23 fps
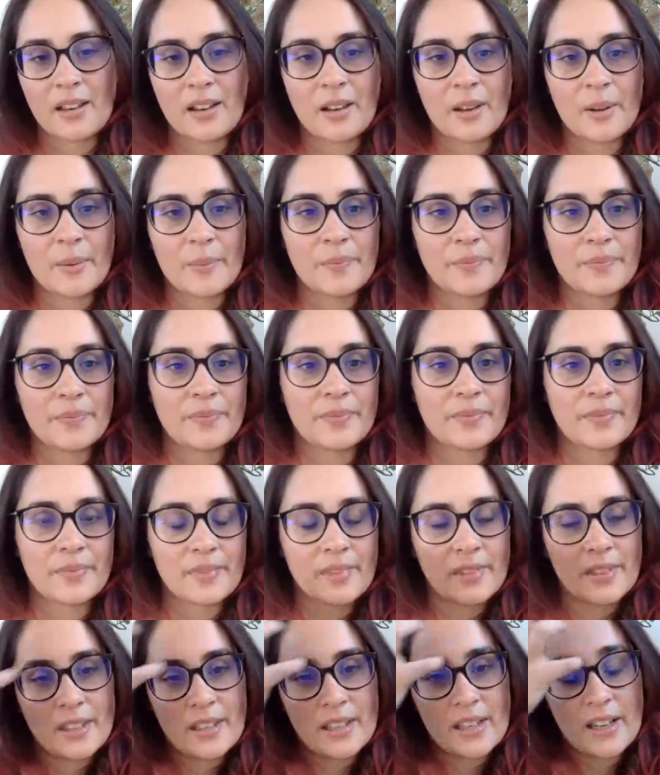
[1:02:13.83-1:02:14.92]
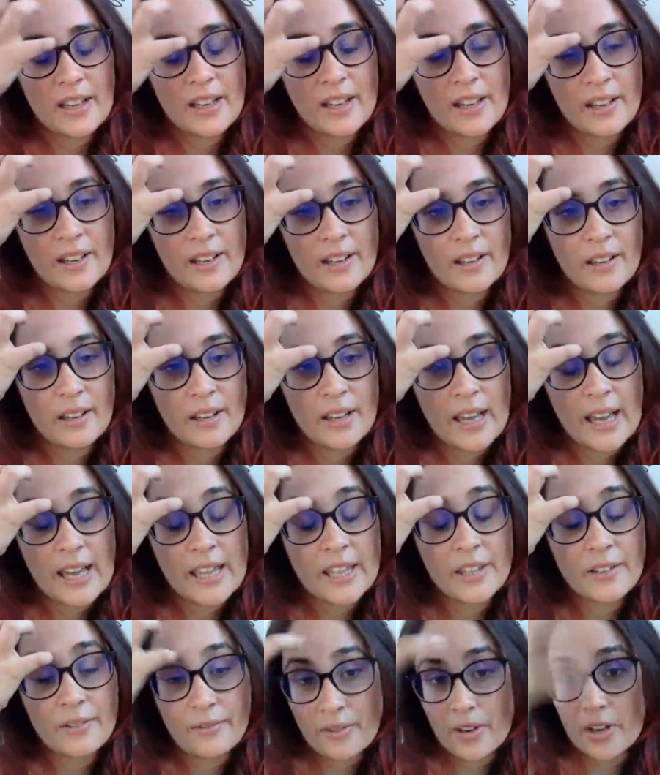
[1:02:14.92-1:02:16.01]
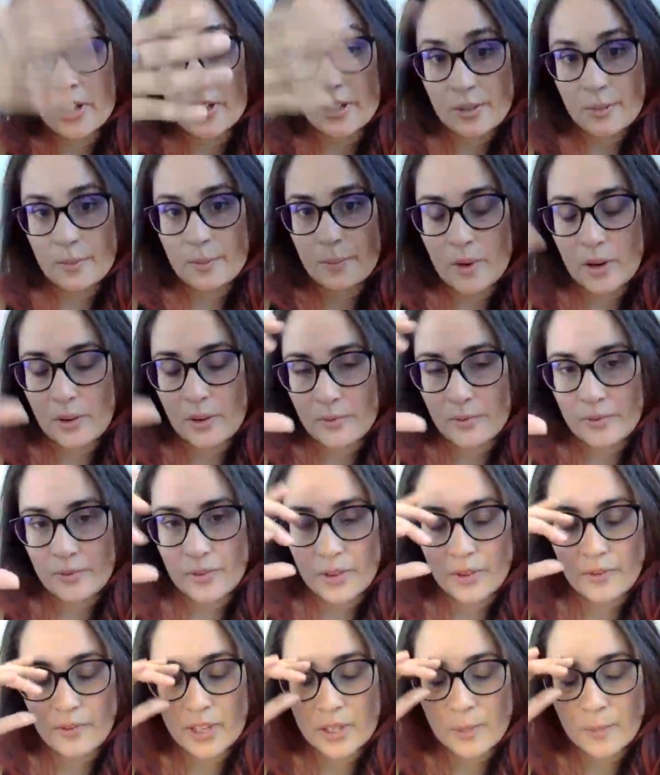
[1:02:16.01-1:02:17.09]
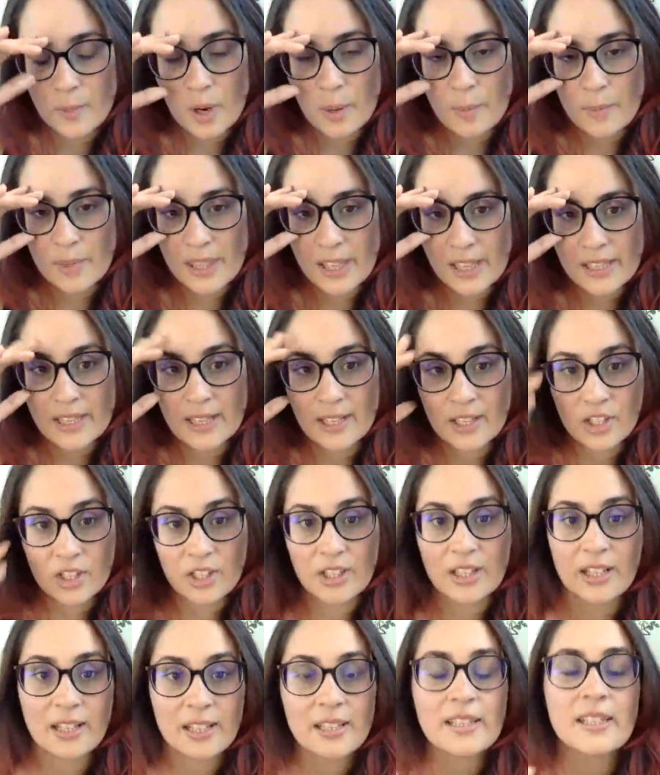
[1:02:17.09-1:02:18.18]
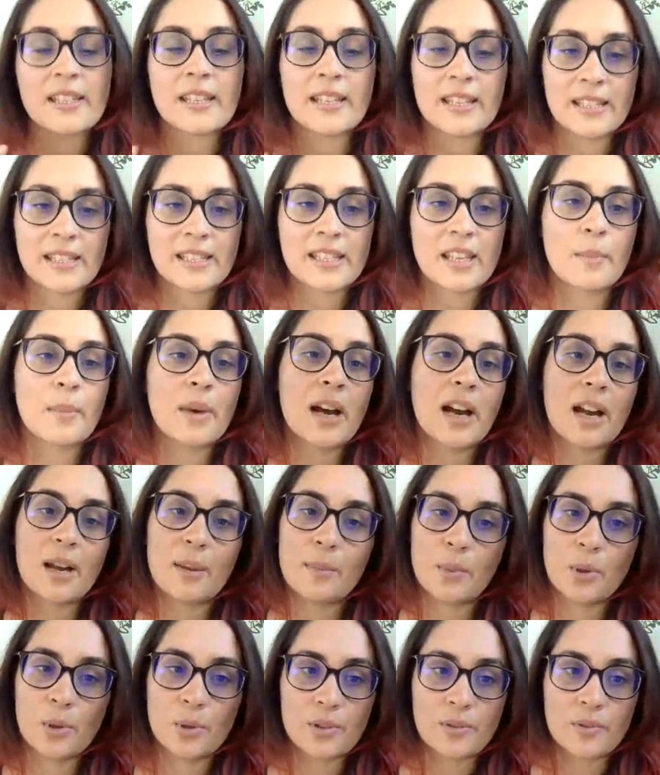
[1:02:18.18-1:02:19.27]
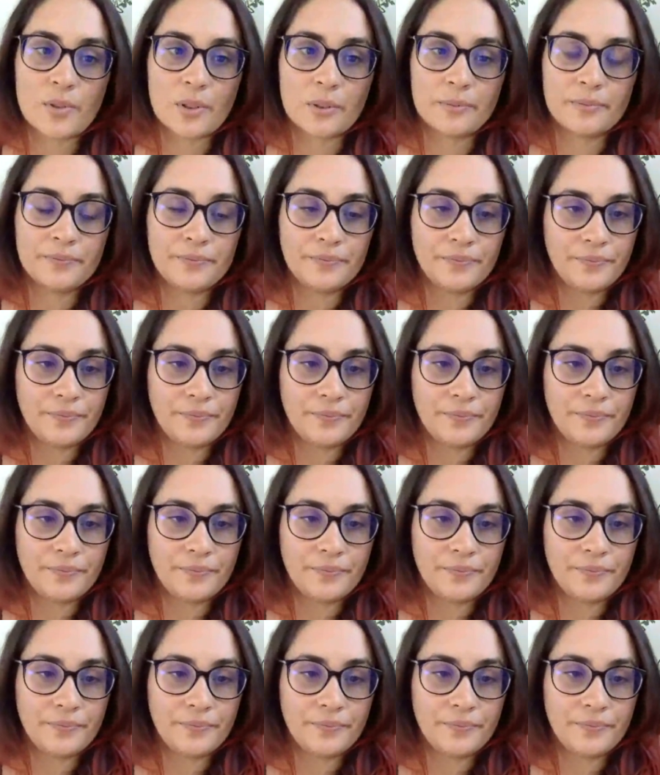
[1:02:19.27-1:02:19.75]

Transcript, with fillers: Um, uh, and the first of the first poem in that section is "In Summer I Am Beautiful."